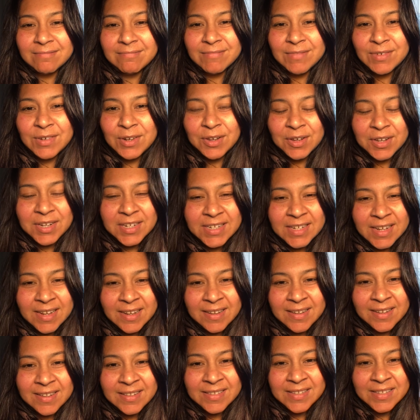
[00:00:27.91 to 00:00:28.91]

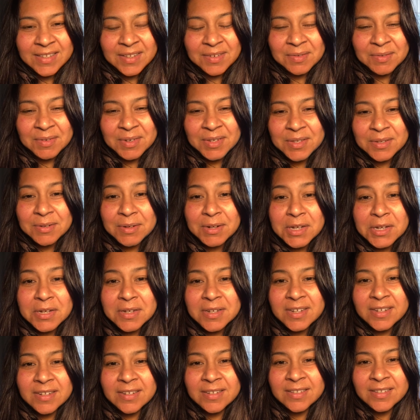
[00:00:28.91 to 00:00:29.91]
lockdowns and
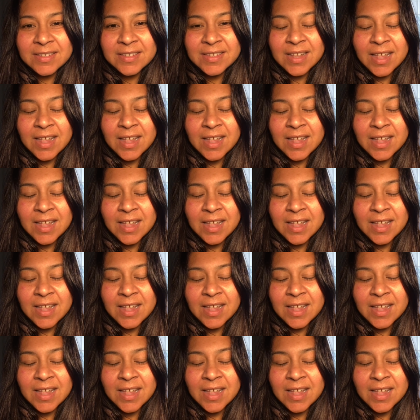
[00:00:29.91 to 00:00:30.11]
restrictions